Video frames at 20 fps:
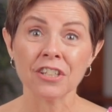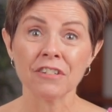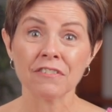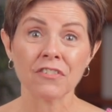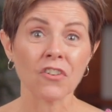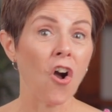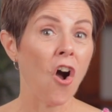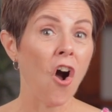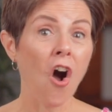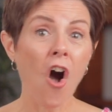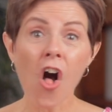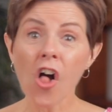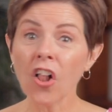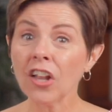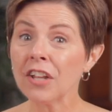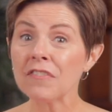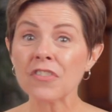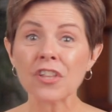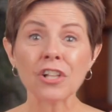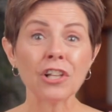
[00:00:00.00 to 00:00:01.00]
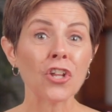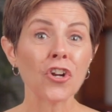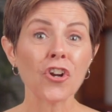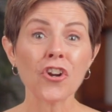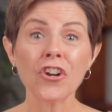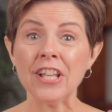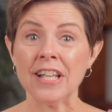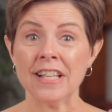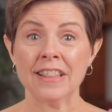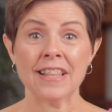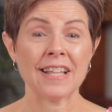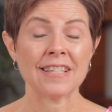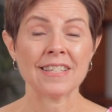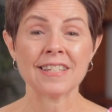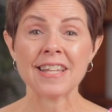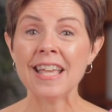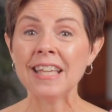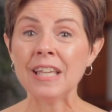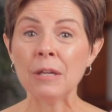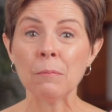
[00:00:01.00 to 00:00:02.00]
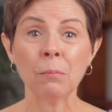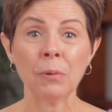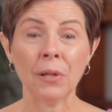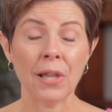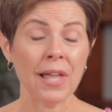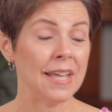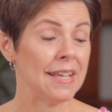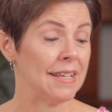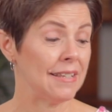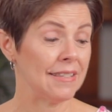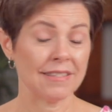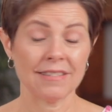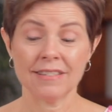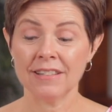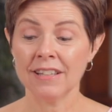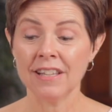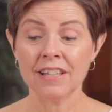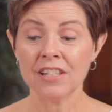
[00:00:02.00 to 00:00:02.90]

for all of the learning that's taking place